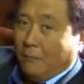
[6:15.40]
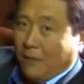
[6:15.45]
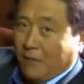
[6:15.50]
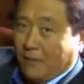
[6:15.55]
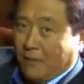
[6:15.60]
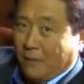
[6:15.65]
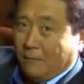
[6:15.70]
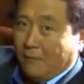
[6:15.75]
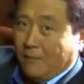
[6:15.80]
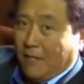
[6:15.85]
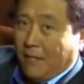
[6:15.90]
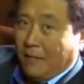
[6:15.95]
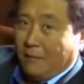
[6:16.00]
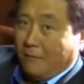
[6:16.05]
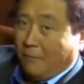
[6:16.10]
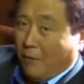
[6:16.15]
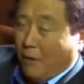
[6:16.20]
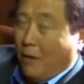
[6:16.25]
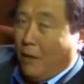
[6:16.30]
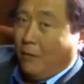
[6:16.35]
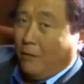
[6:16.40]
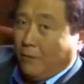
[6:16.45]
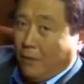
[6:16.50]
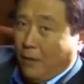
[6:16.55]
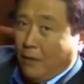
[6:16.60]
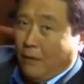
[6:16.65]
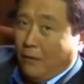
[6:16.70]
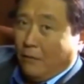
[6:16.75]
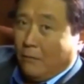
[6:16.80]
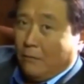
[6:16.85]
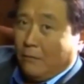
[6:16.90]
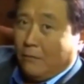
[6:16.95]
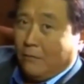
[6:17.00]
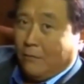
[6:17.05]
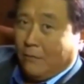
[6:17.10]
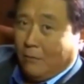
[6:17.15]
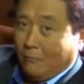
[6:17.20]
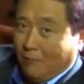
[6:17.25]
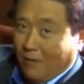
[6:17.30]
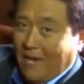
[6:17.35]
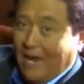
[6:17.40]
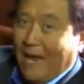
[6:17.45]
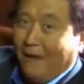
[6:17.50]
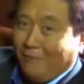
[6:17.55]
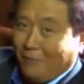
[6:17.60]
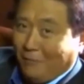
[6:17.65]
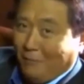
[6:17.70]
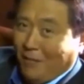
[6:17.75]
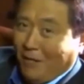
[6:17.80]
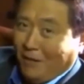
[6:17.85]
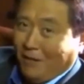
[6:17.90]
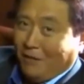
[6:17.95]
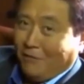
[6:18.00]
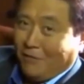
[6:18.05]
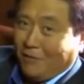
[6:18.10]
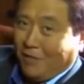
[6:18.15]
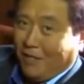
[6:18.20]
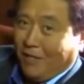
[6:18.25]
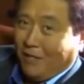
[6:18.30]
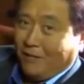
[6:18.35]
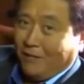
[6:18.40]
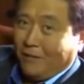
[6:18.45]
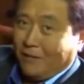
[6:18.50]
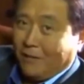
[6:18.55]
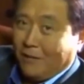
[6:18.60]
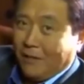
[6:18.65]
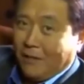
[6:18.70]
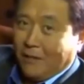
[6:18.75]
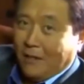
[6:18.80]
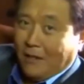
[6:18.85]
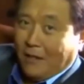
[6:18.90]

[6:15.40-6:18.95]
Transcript: but sometimes we all know we have to make those changes.